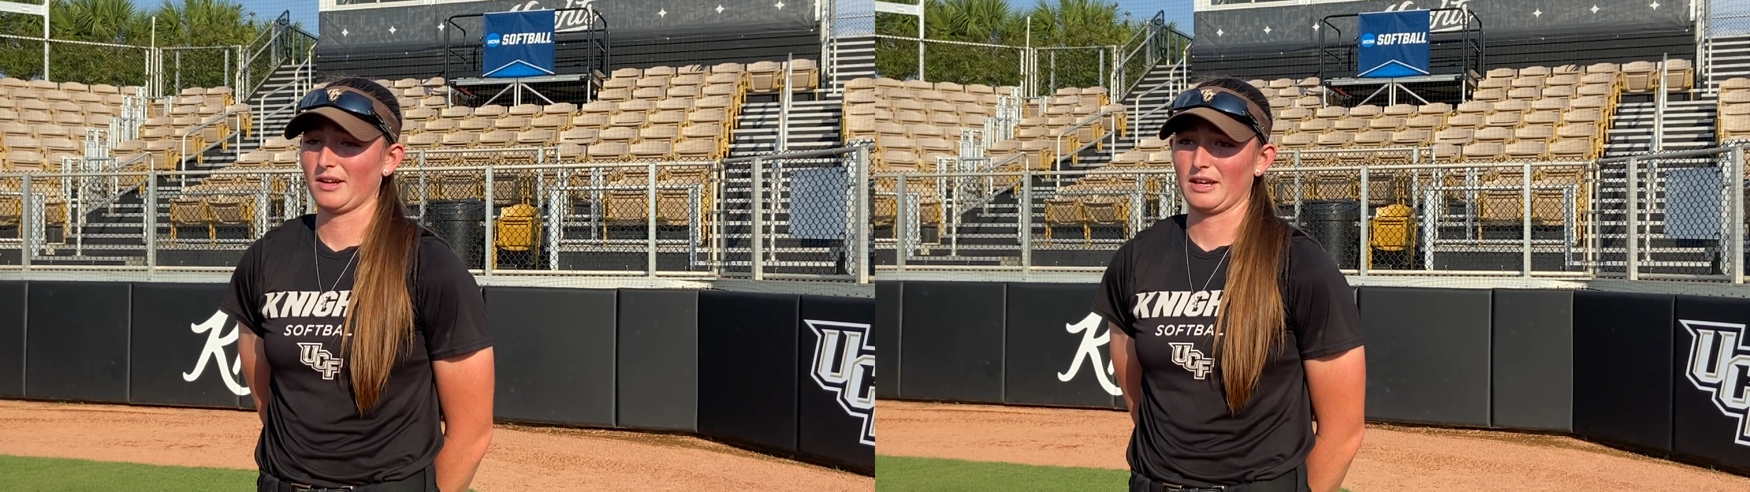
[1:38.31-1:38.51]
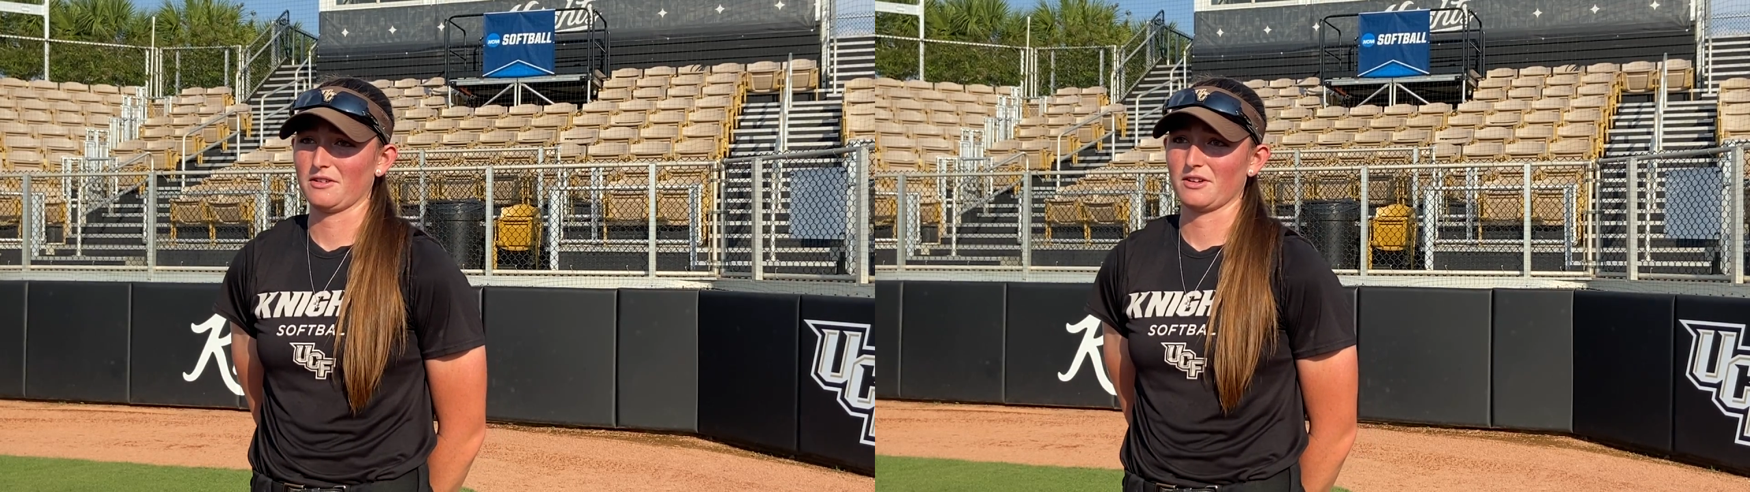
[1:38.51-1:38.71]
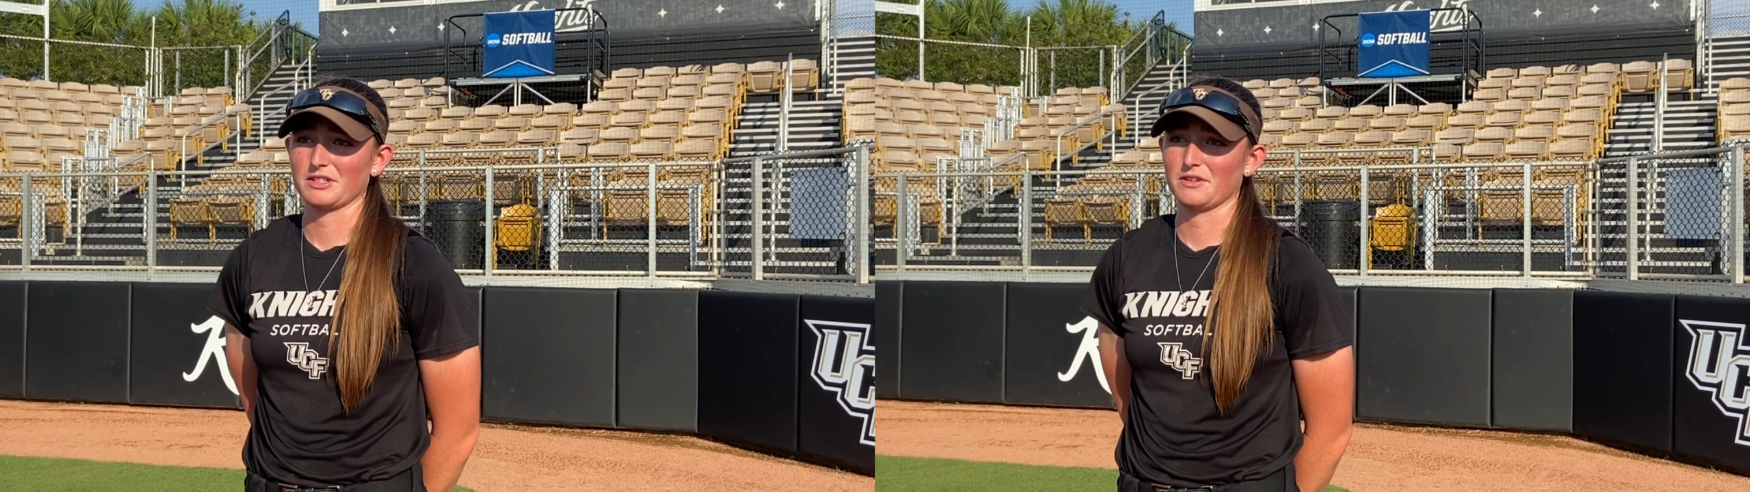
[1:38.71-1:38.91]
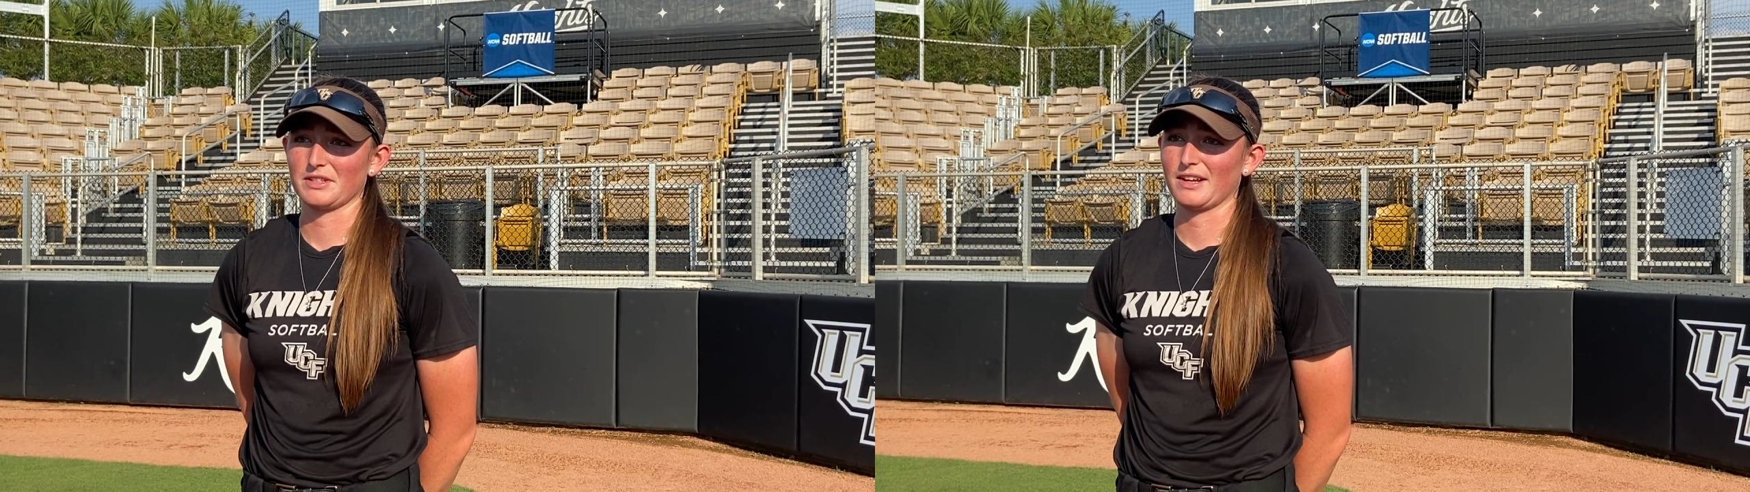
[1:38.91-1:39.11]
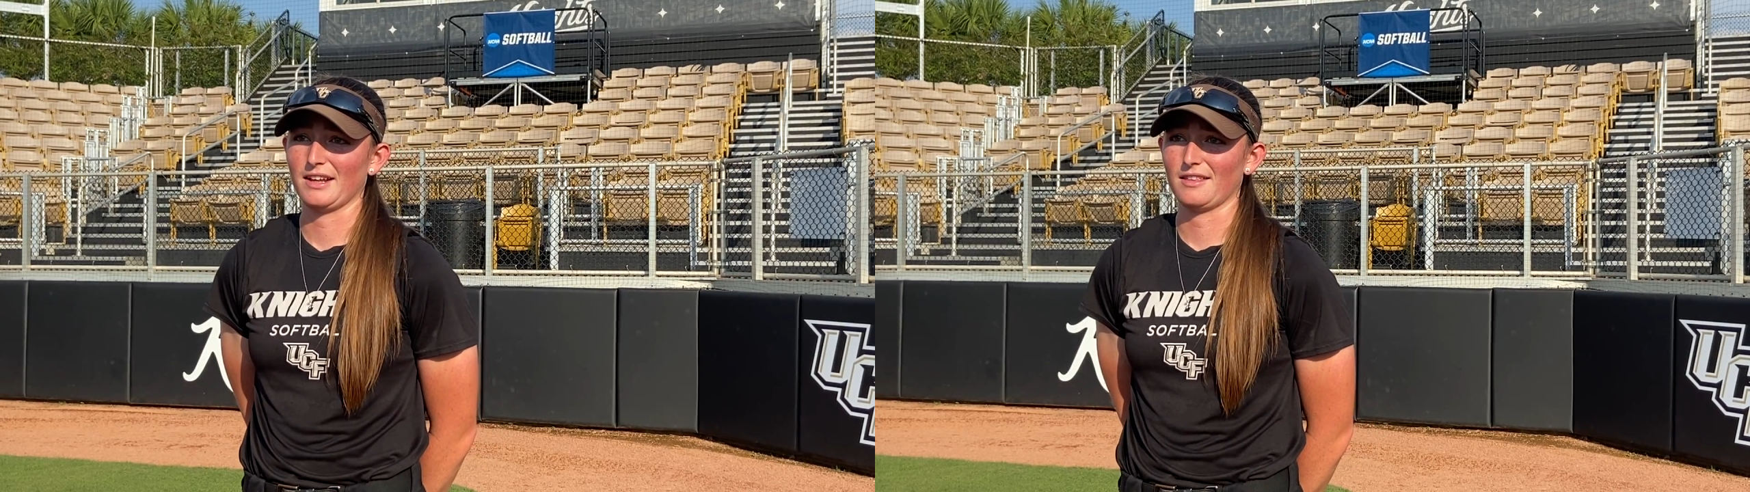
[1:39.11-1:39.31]
counting ourselves
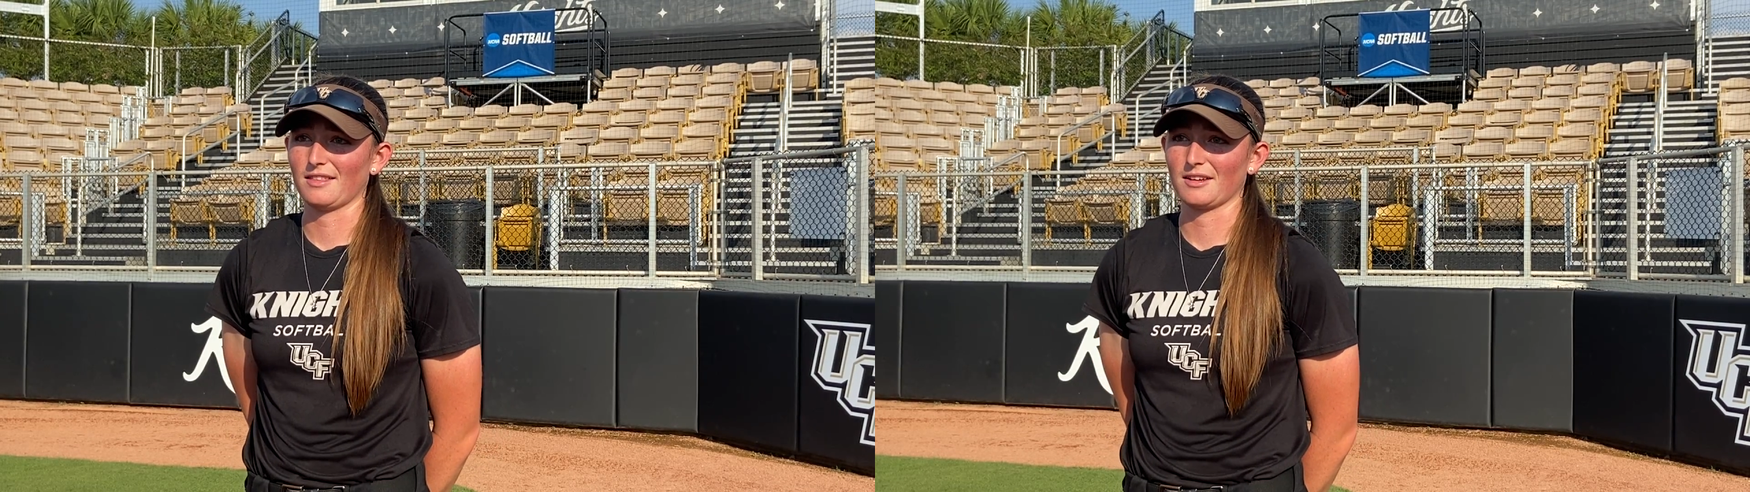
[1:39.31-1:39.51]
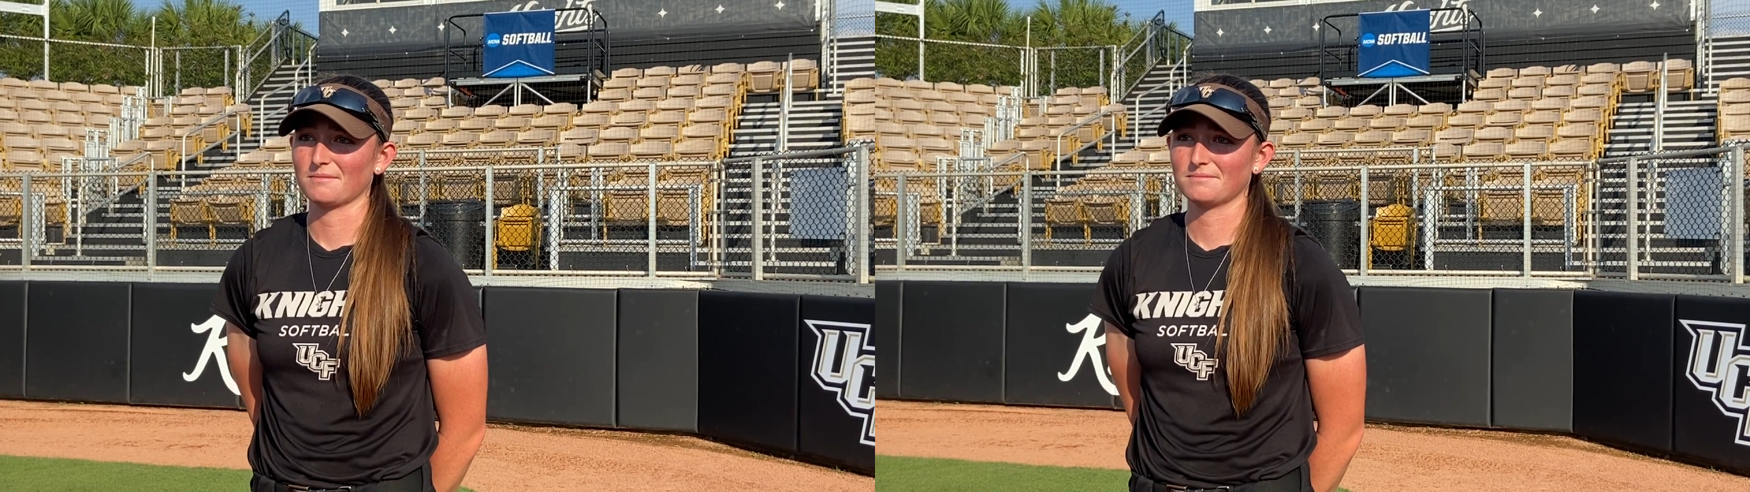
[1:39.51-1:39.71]
out of anything.